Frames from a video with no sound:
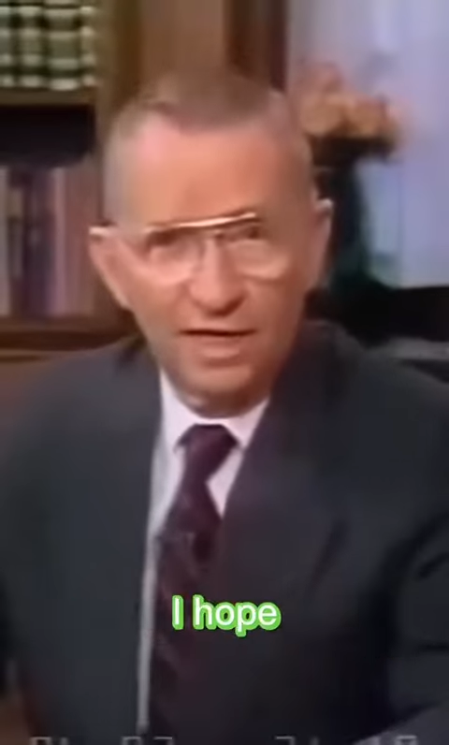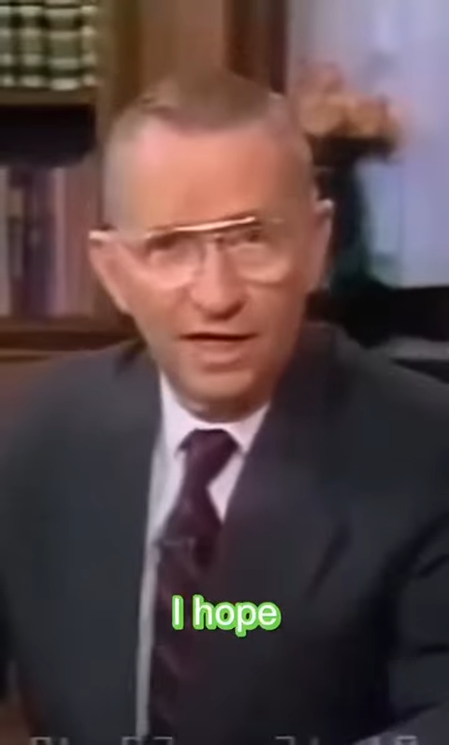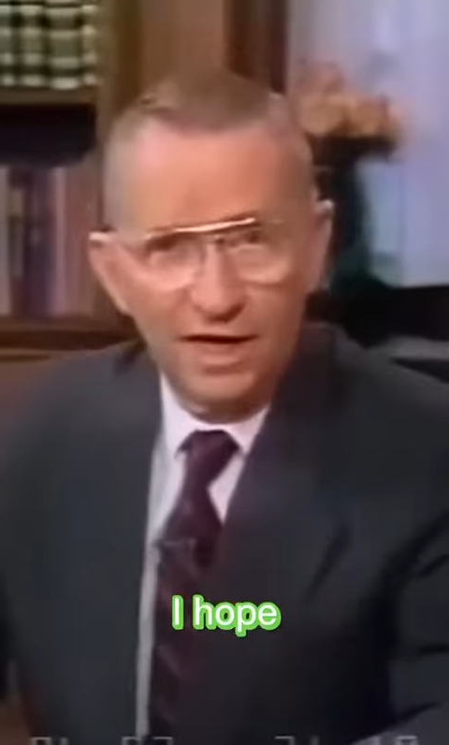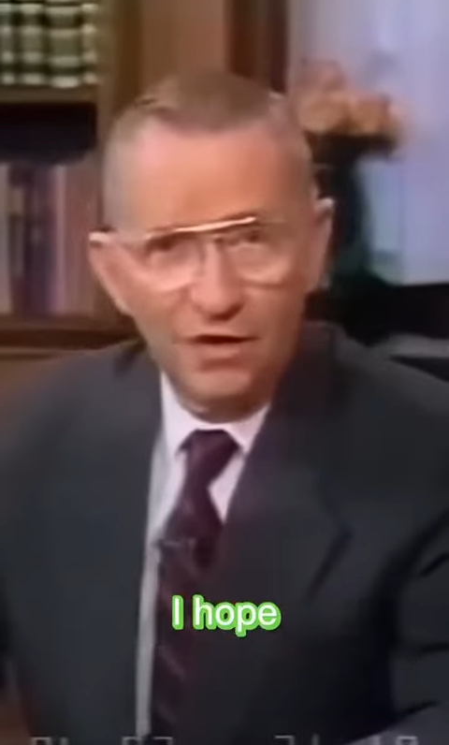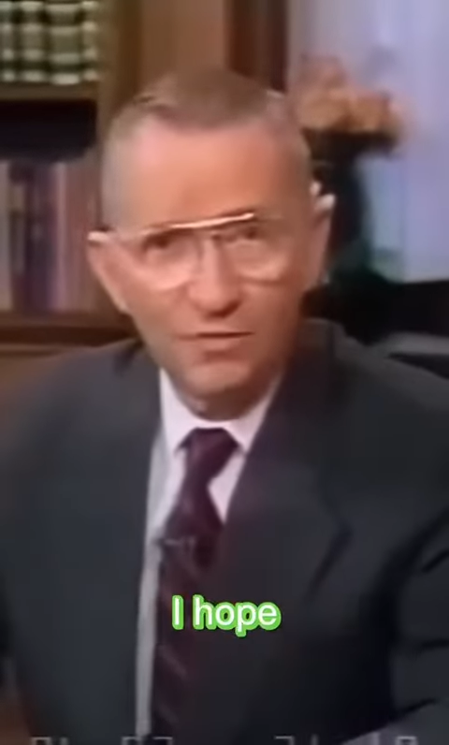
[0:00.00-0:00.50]
and
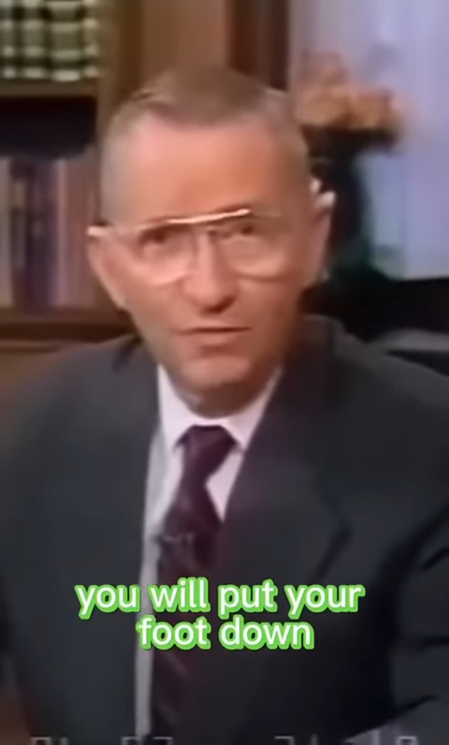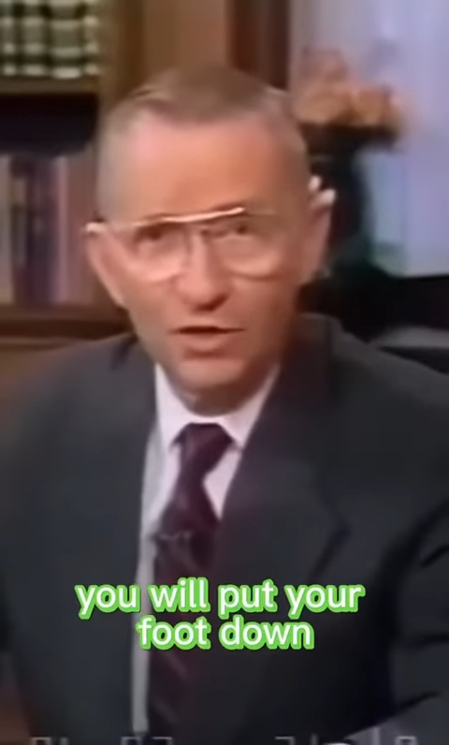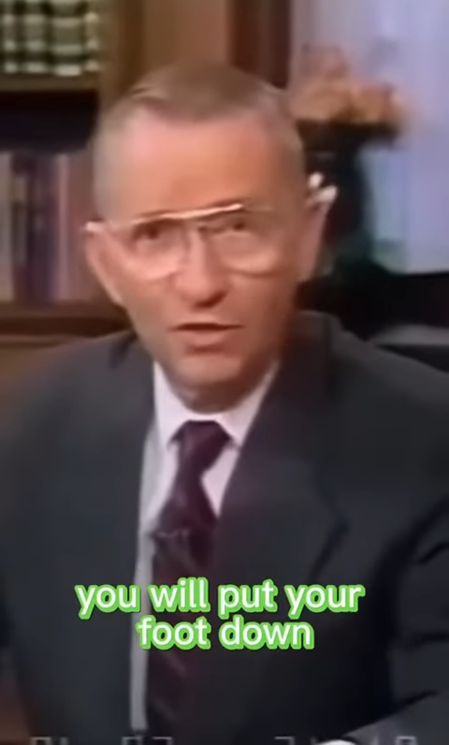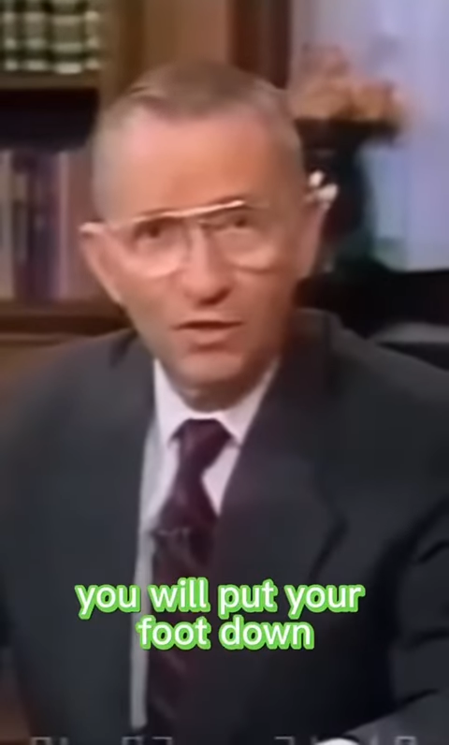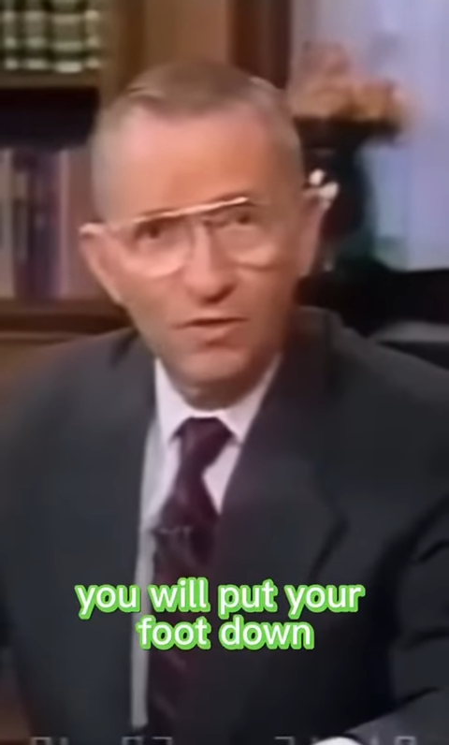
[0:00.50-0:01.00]
I hope
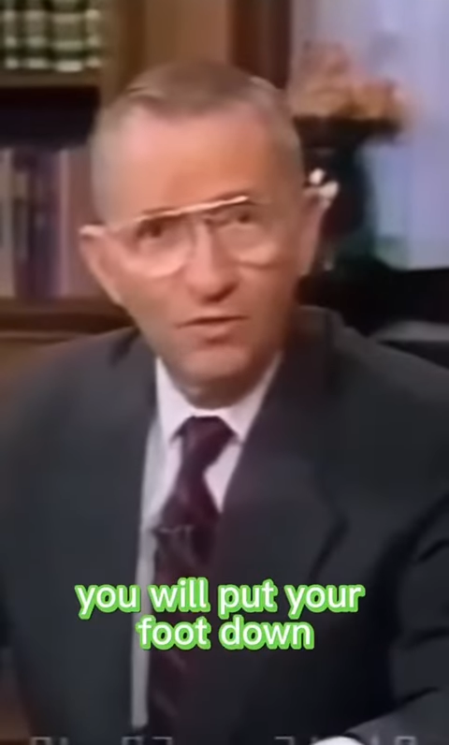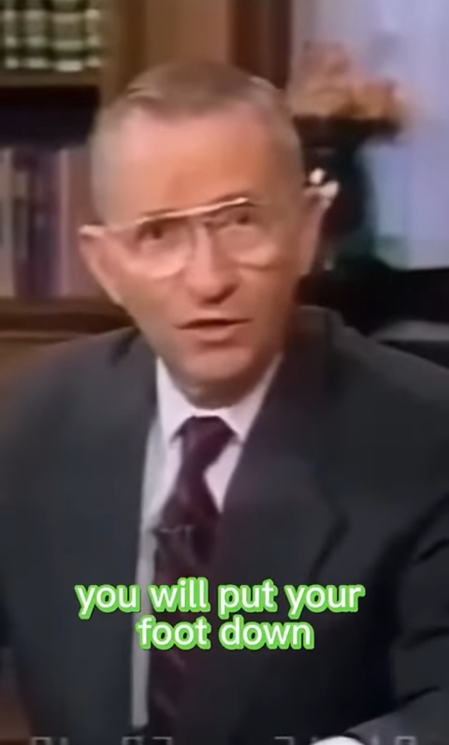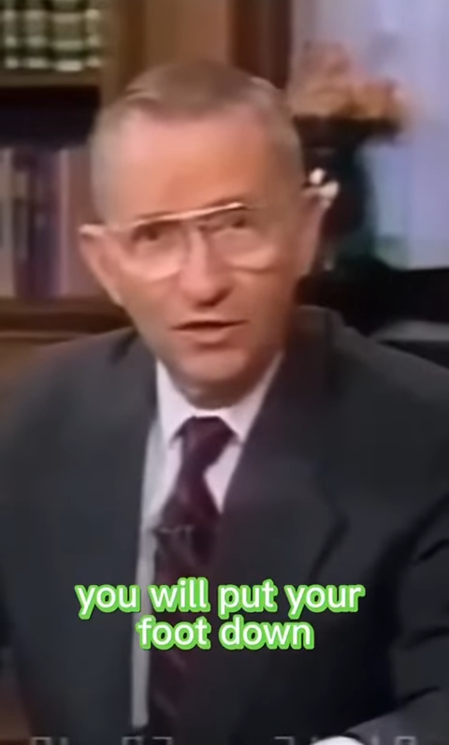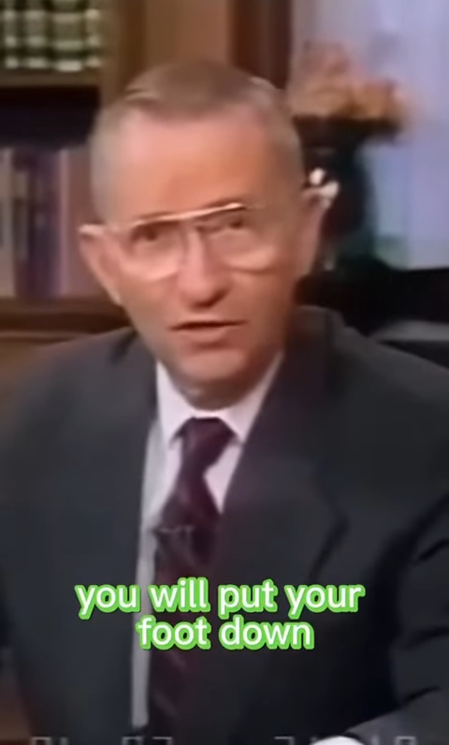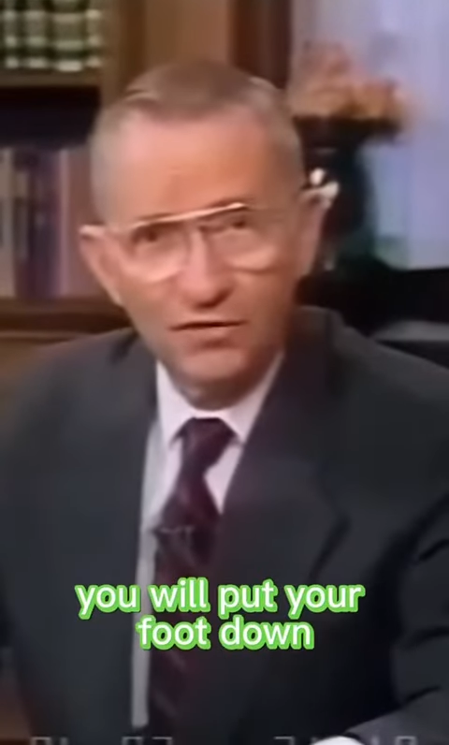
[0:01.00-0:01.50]
you will
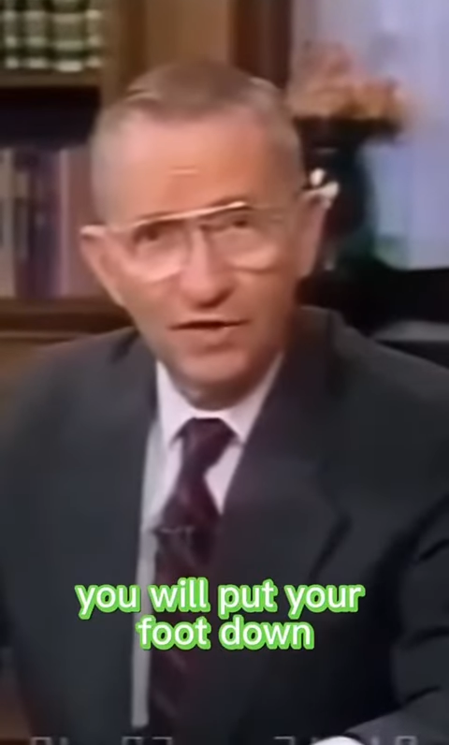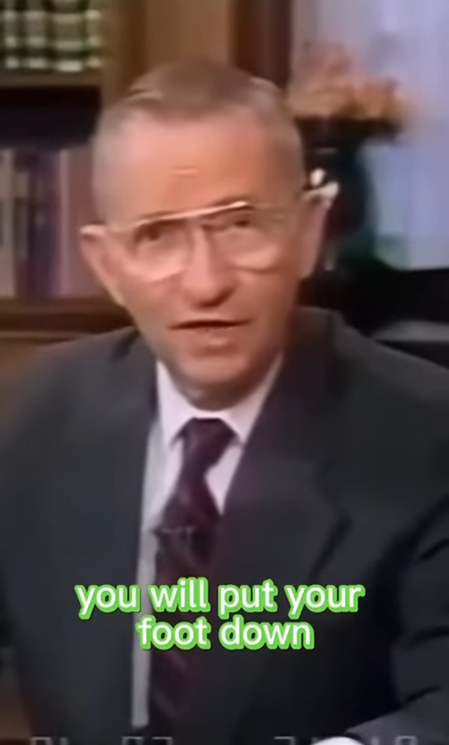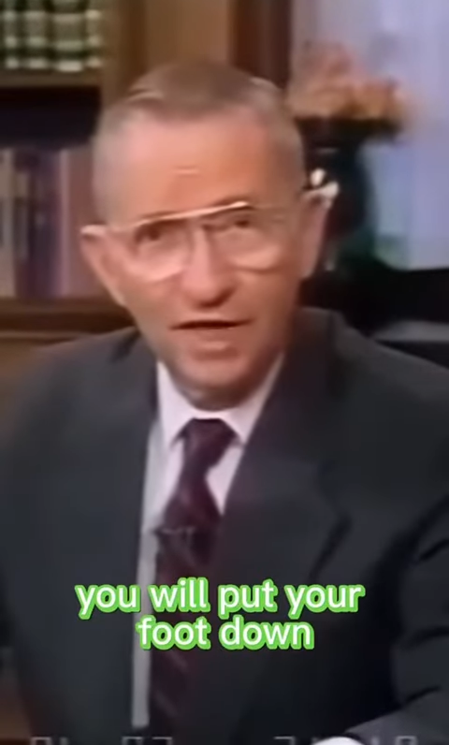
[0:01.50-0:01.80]
put your foot